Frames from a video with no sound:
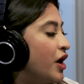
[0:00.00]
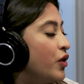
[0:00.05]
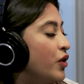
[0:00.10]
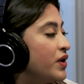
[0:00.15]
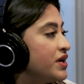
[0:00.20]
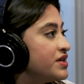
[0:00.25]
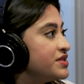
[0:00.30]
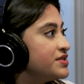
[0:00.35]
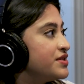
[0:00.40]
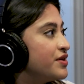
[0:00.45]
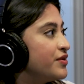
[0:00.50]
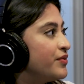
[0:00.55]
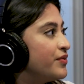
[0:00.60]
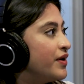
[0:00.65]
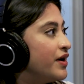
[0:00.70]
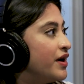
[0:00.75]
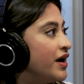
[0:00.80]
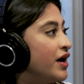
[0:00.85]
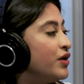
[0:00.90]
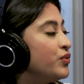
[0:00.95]
Okay,
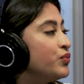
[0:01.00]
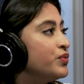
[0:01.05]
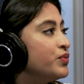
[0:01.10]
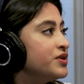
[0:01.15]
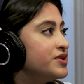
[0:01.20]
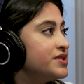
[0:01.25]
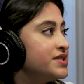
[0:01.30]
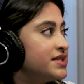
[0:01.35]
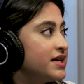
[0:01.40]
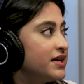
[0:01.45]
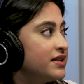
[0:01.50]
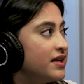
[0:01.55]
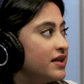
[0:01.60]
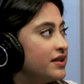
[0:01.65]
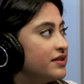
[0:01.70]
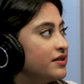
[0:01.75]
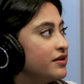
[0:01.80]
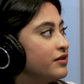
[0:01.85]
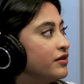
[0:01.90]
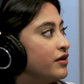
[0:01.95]
so I will say
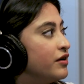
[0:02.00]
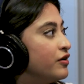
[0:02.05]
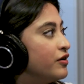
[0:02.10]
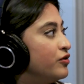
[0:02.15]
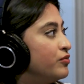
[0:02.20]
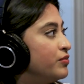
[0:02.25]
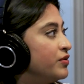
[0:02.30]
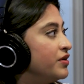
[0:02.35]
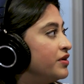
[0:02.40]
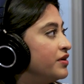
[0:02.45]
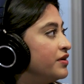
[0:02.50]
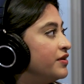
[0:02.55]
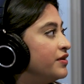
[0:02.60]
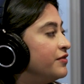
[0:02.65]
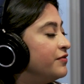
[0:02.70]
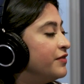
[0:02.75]
that the glaucoma